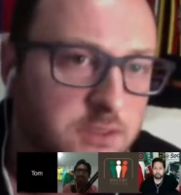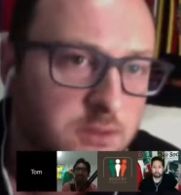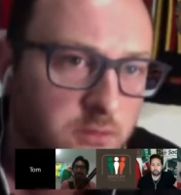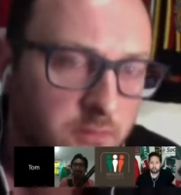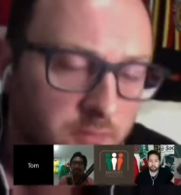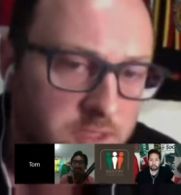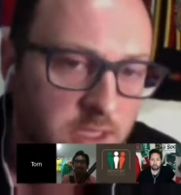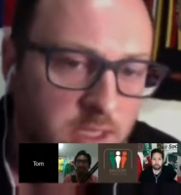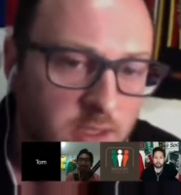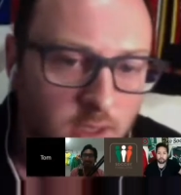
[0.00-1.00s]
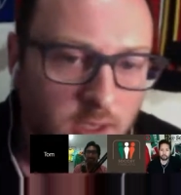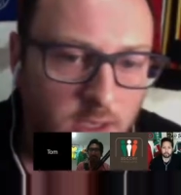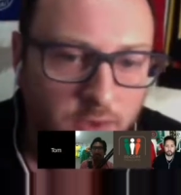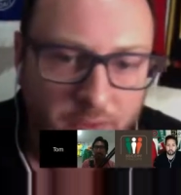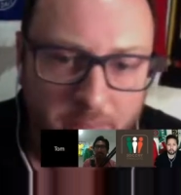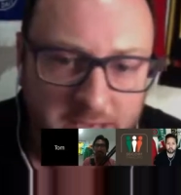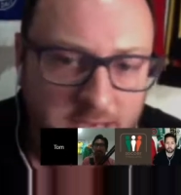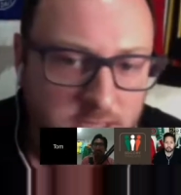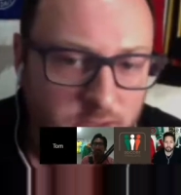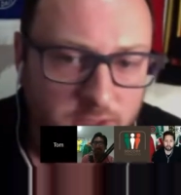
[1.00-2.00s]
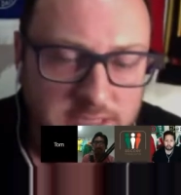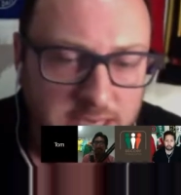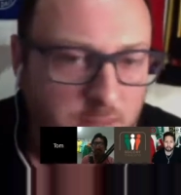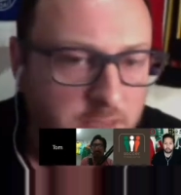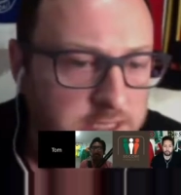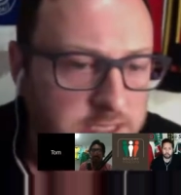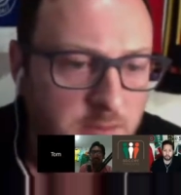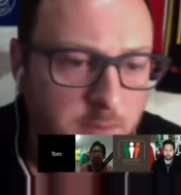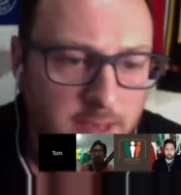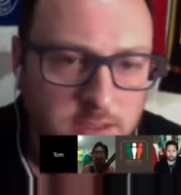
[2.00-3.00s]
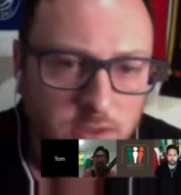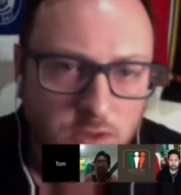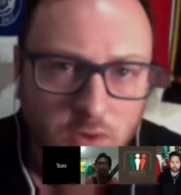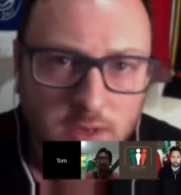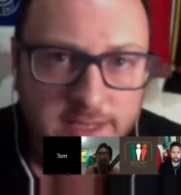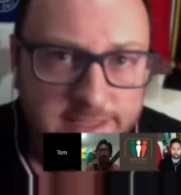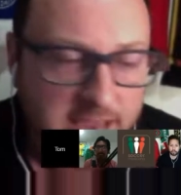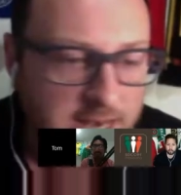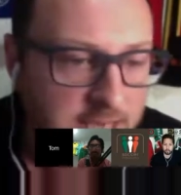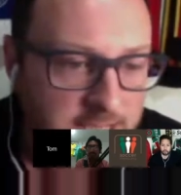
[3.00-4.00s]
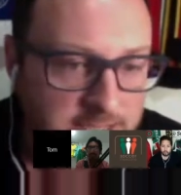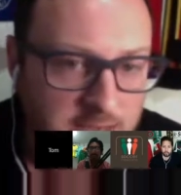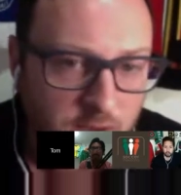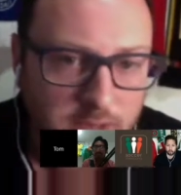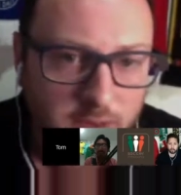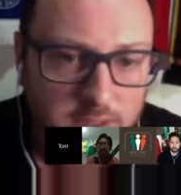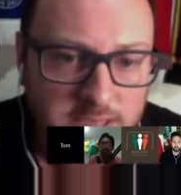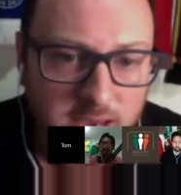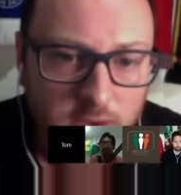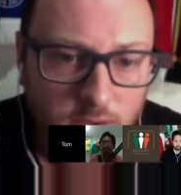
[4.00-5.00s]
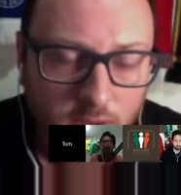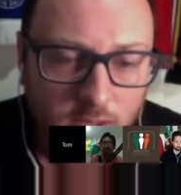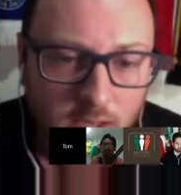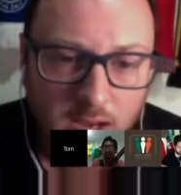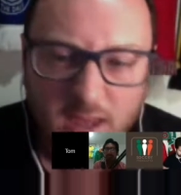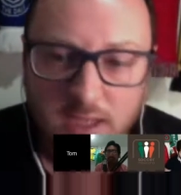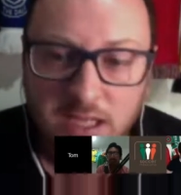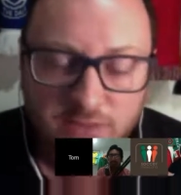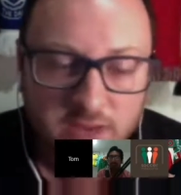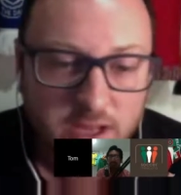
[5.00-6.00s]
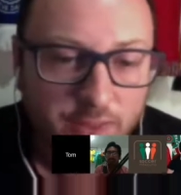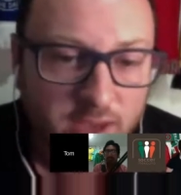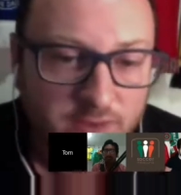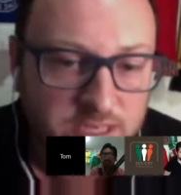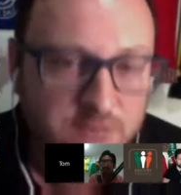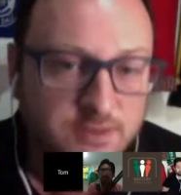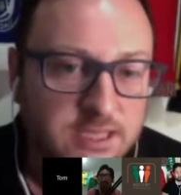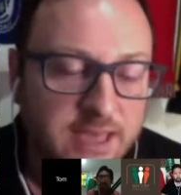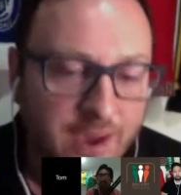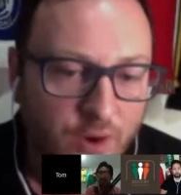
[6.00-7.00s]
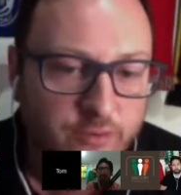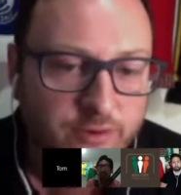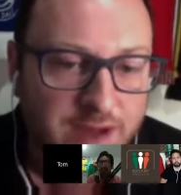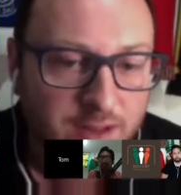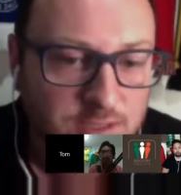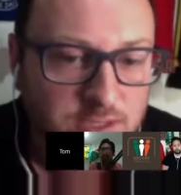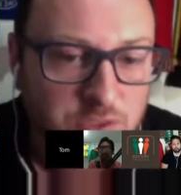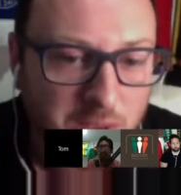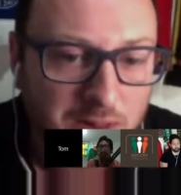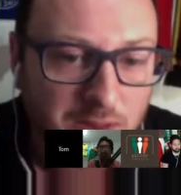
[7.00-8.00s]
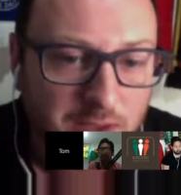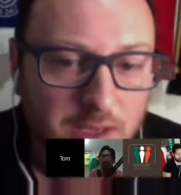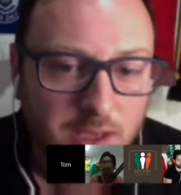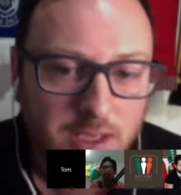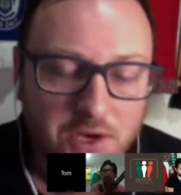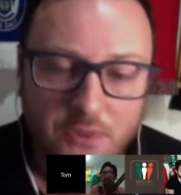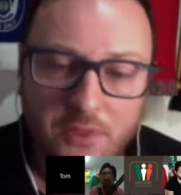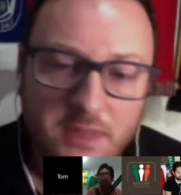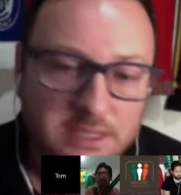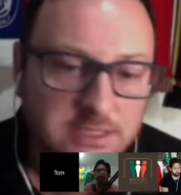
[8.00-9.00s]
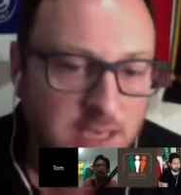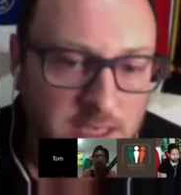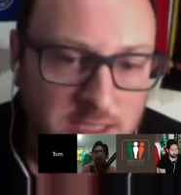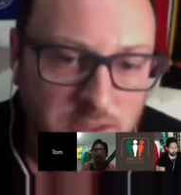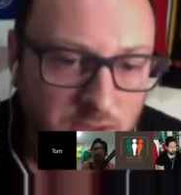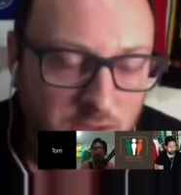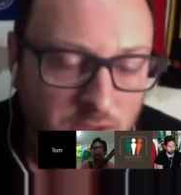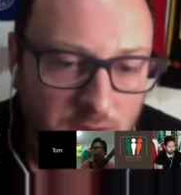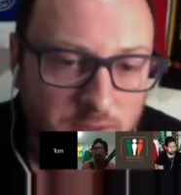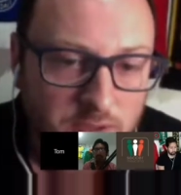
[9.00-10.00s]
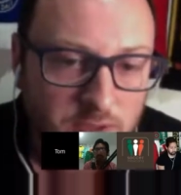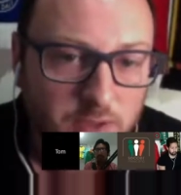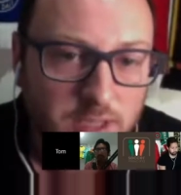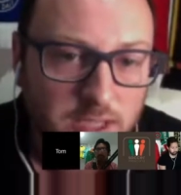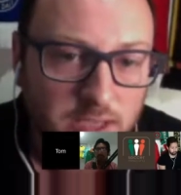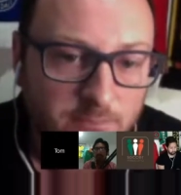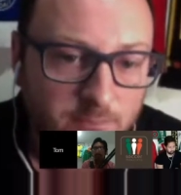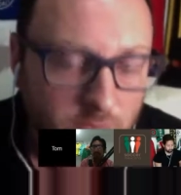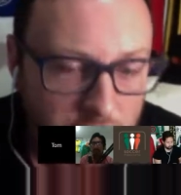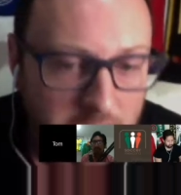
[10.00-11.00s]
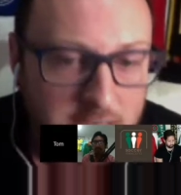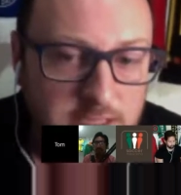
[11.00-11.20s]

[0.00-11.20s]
Obviously, the biggest or the second biggest team in Mexico, 10 years now without a title. You feel that if Chivas can get over Atlas as well, then this city is going to go absolutely crazy.